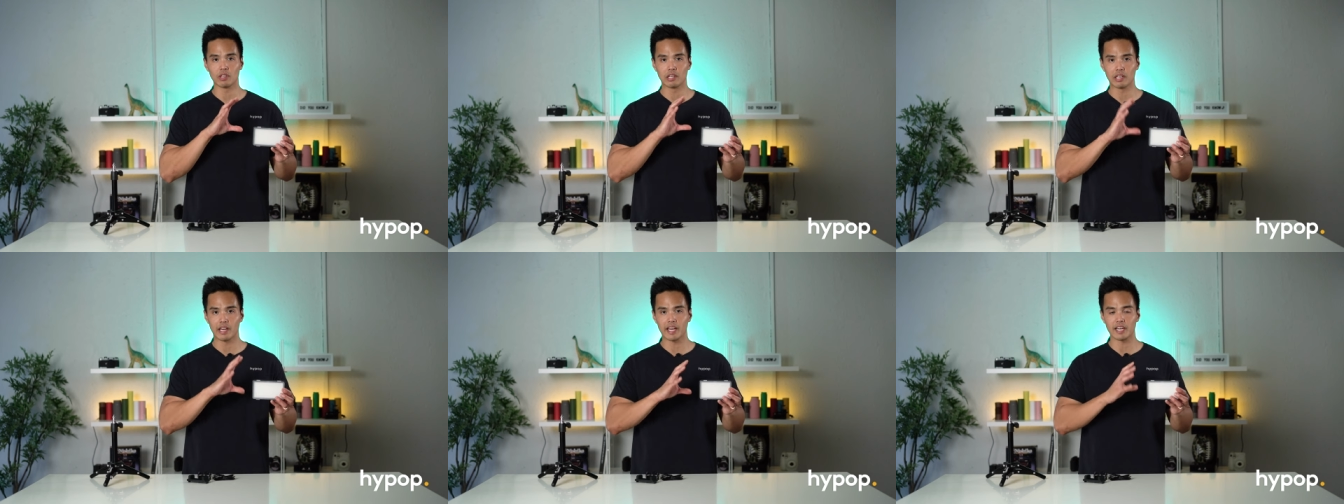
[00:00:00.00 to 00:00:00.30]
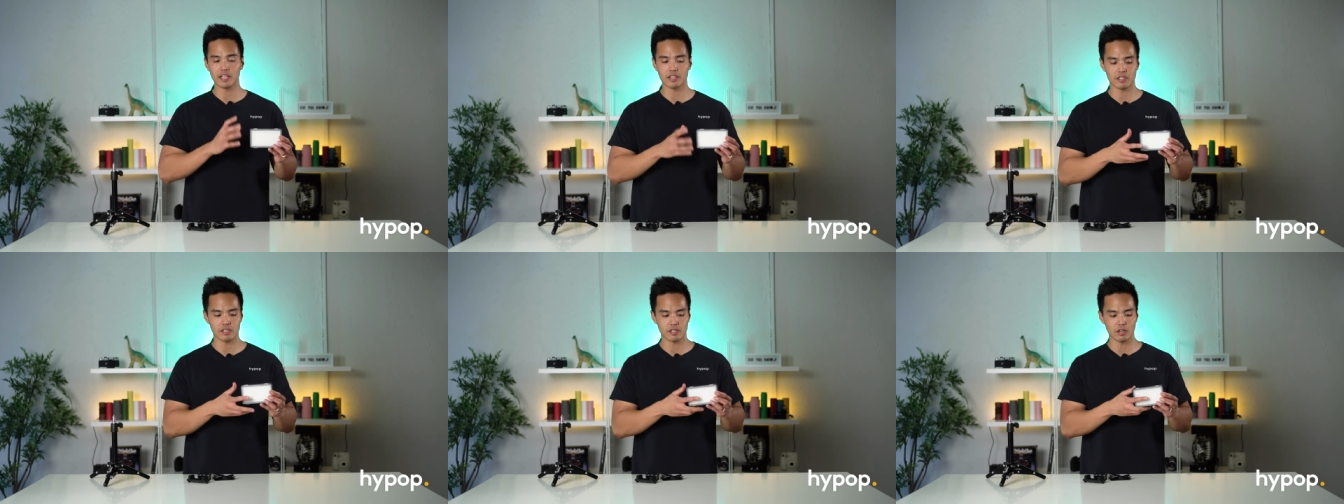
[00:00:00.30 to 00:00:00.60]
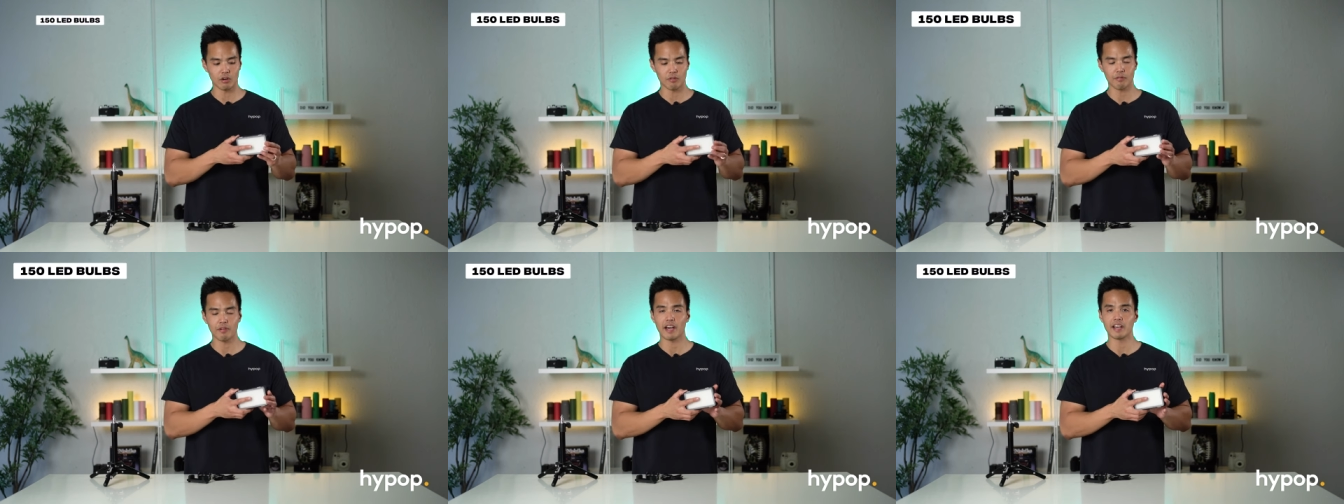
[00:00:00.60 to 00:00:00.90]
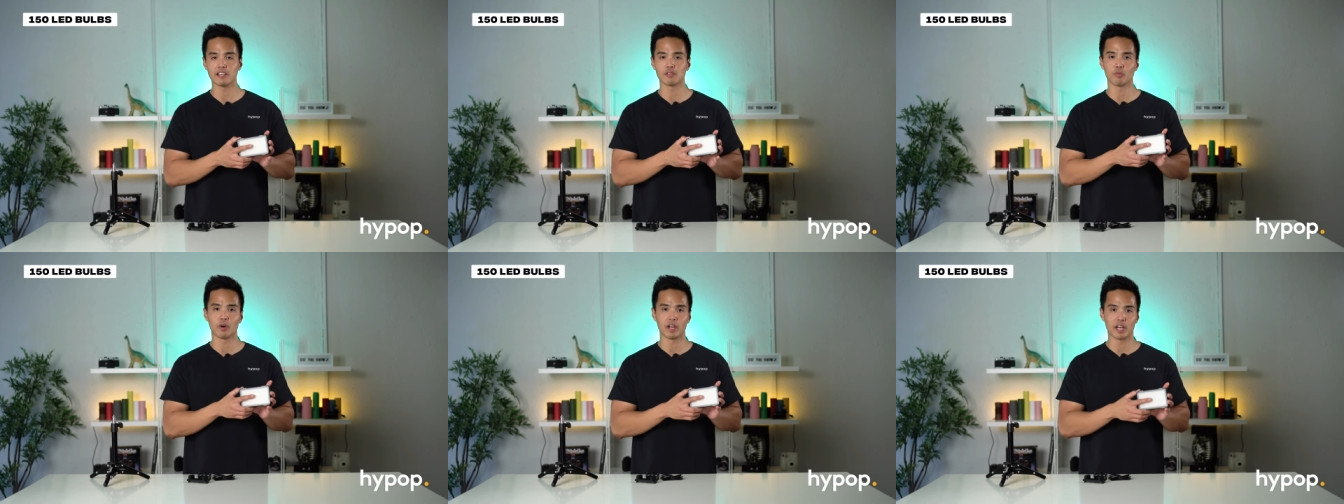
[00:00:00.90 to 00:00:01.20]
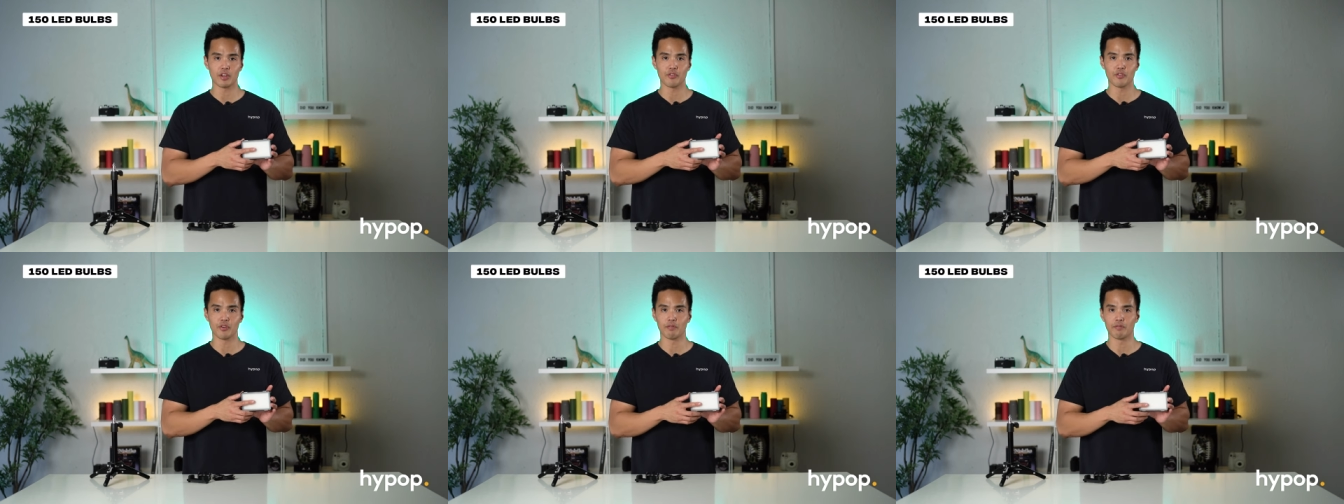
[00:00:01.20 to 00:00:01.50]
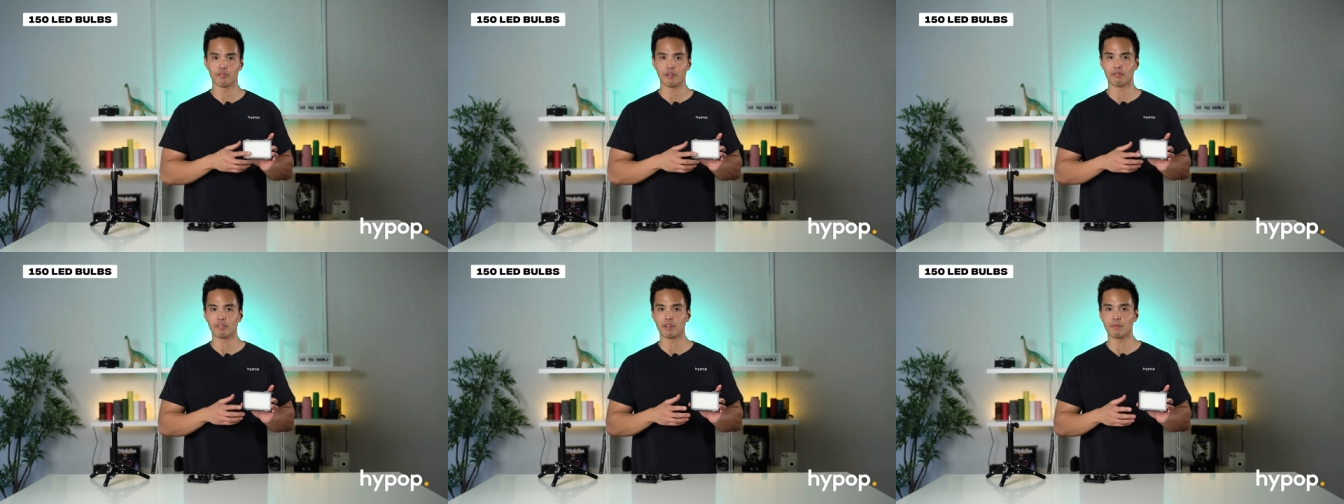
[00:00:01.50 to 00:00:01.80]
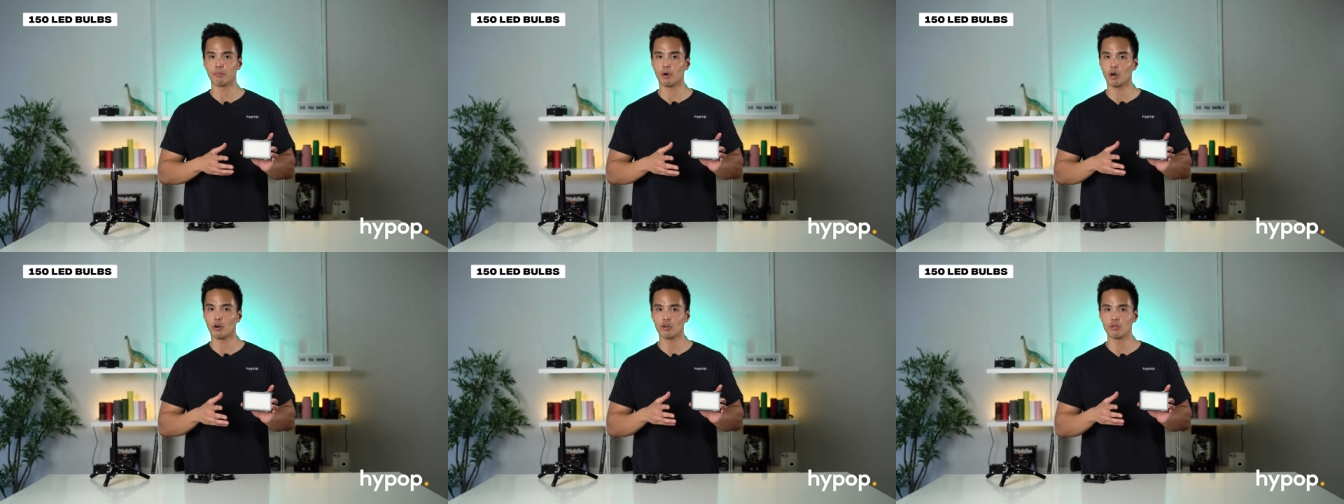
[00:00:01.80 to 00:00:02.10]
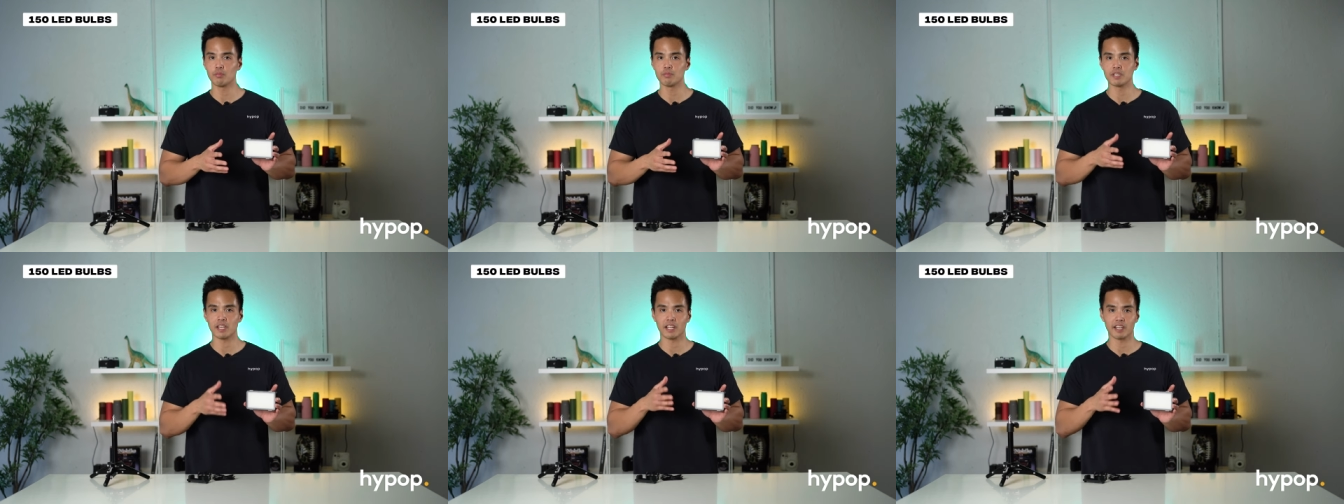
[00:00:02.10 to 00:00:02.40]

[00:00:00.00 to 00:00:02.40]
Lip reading: light itself has 150 bulbs,